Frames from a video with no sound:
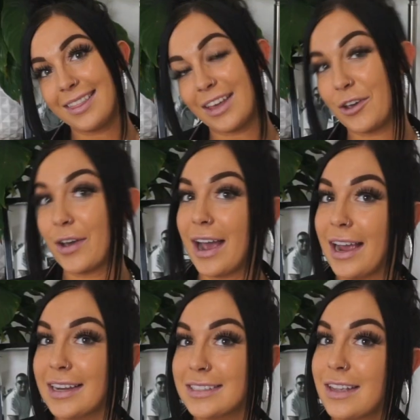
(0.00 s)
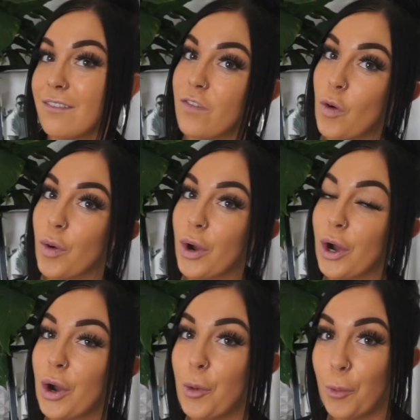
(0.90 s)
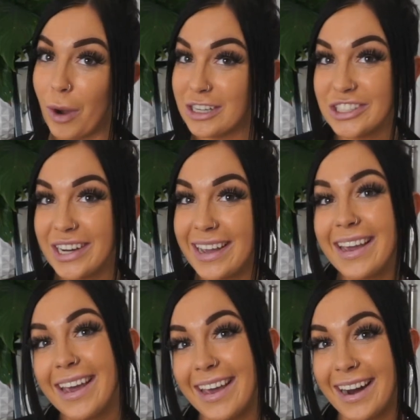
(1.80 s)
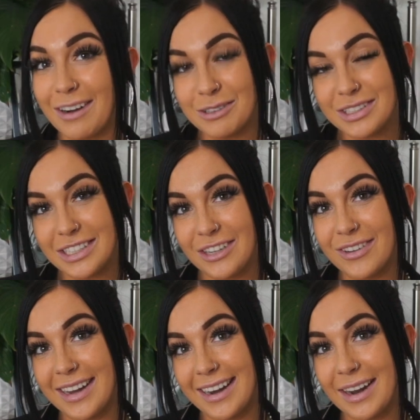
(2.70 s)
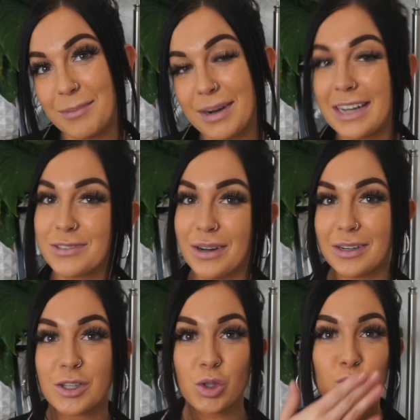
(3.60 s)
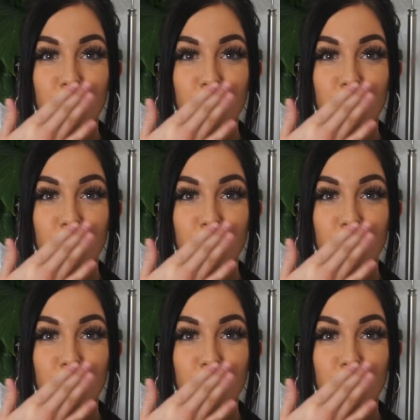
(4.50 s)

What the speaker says: Thank you guys for watching, and I will see you in my next one.